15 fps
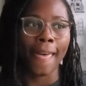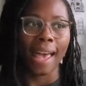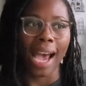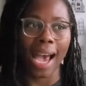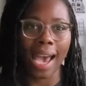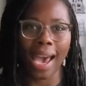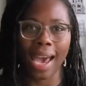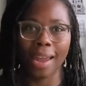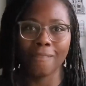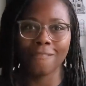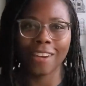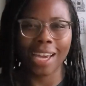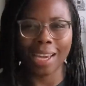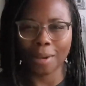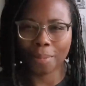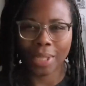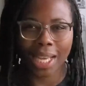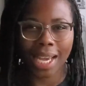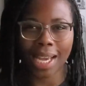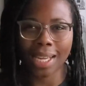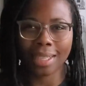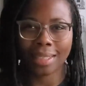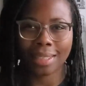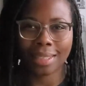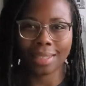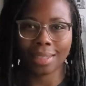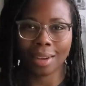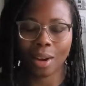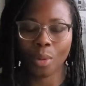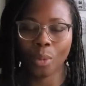I had vague
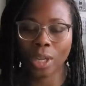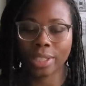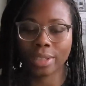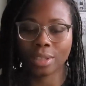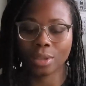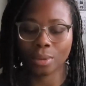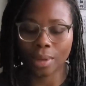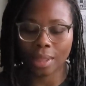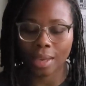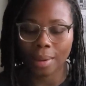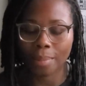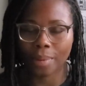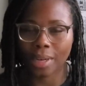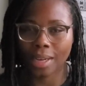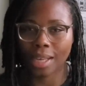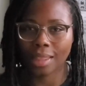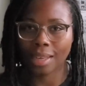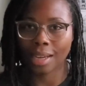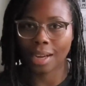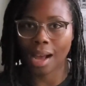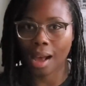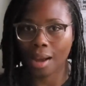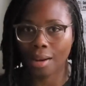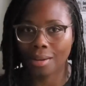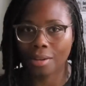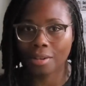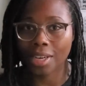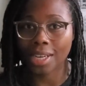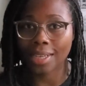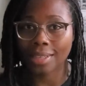plans on what to do with it, but nothing
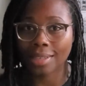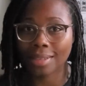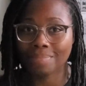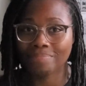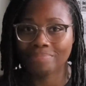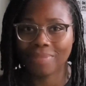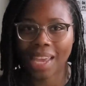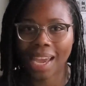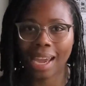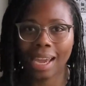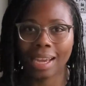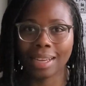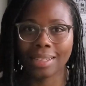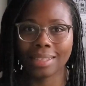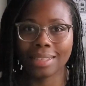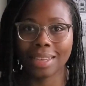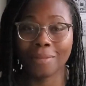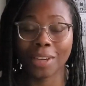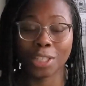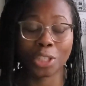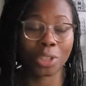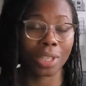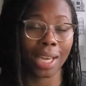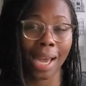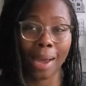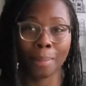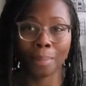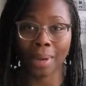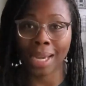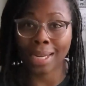concrete. And eventually I
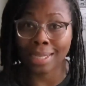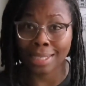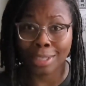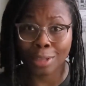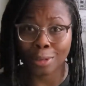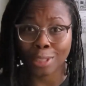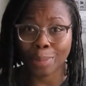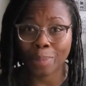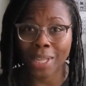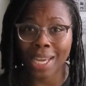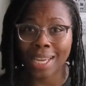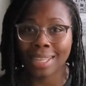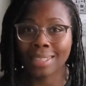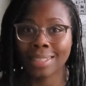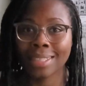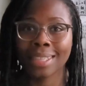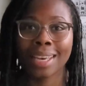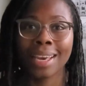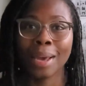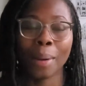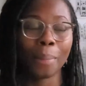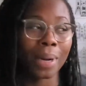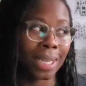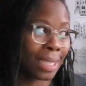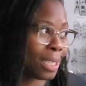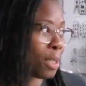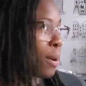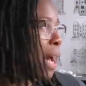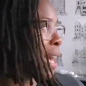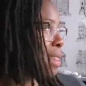abandoned those plans, but I
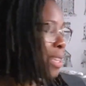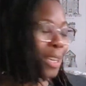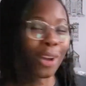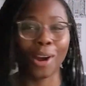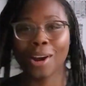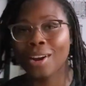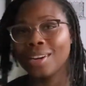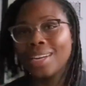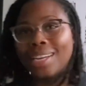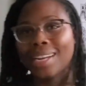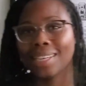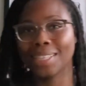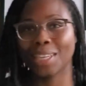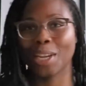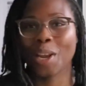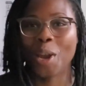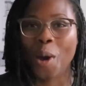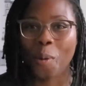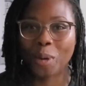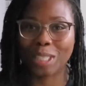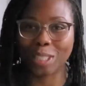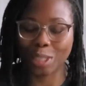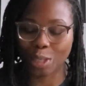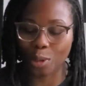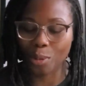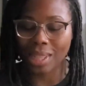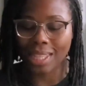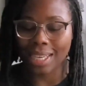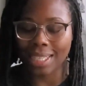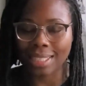still had the yarn and I didn't know what to do
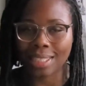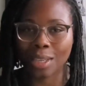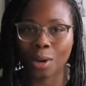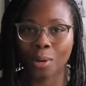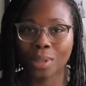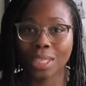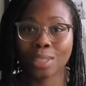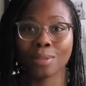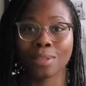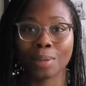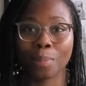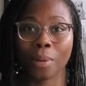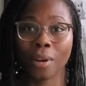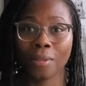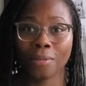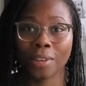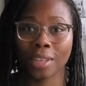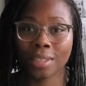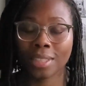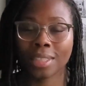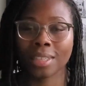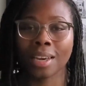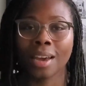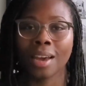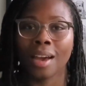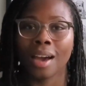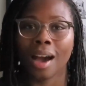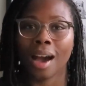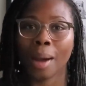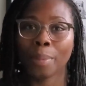with it. So this is a perfect
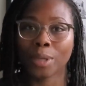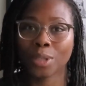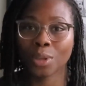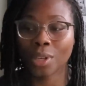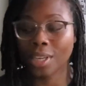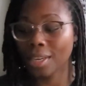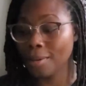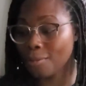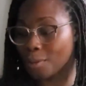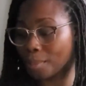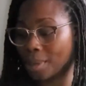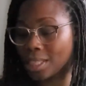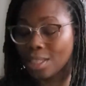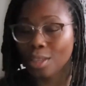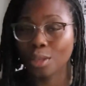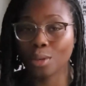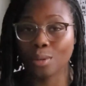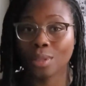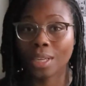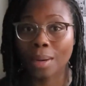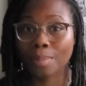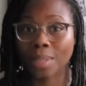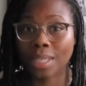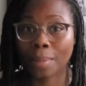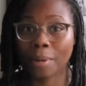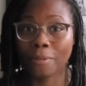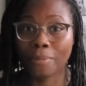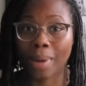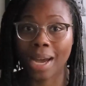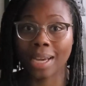opportunity for me to use up some
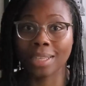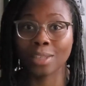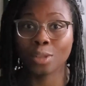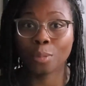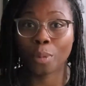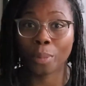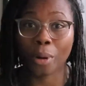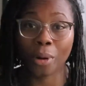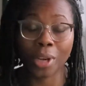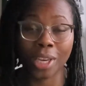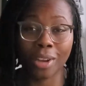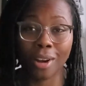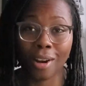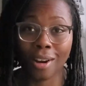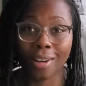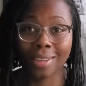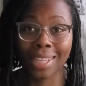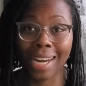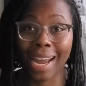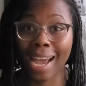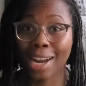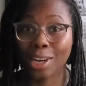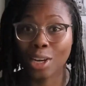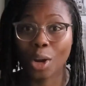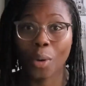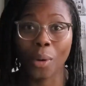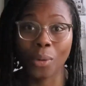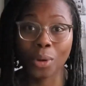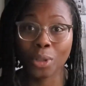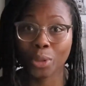of my super bulky yarn that I had
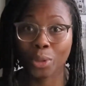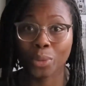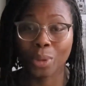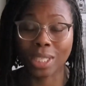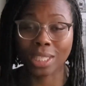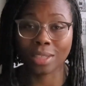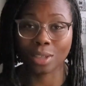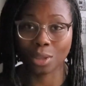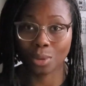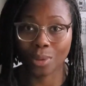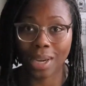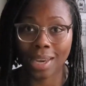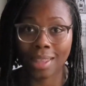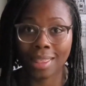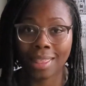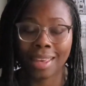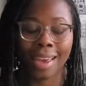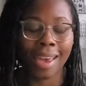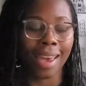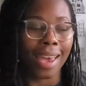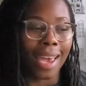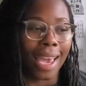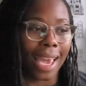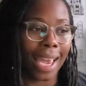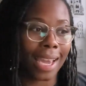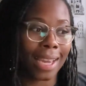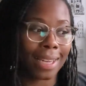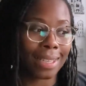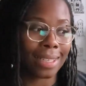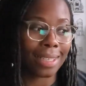no clue what to do with.
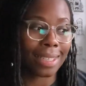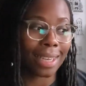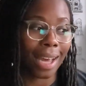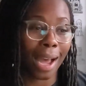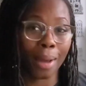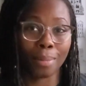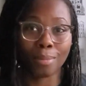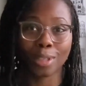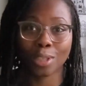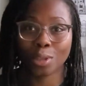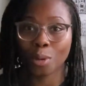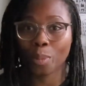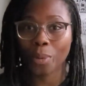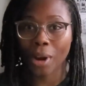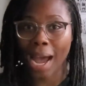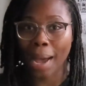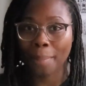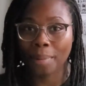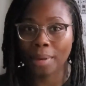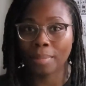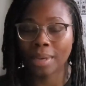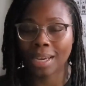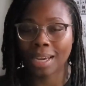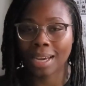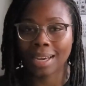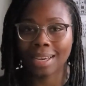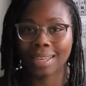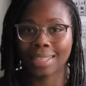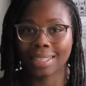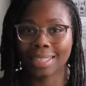And I'm super happy
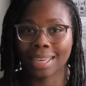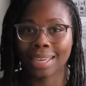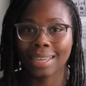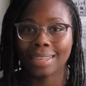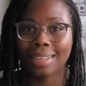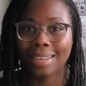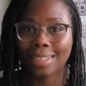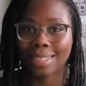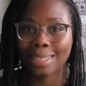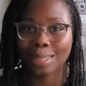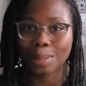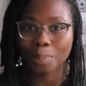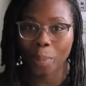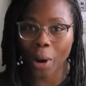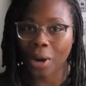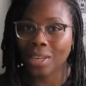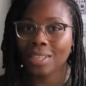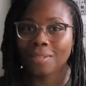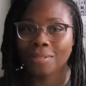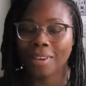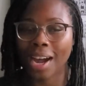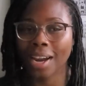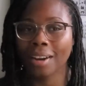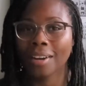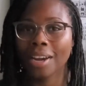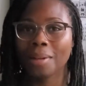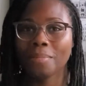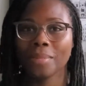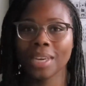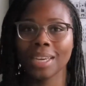because it sparked a fire
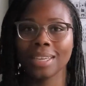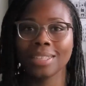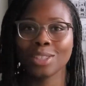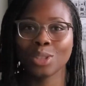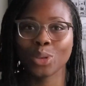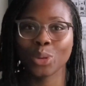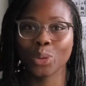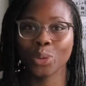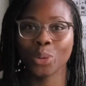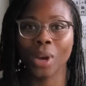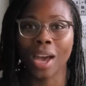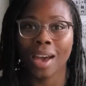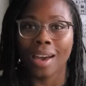in me to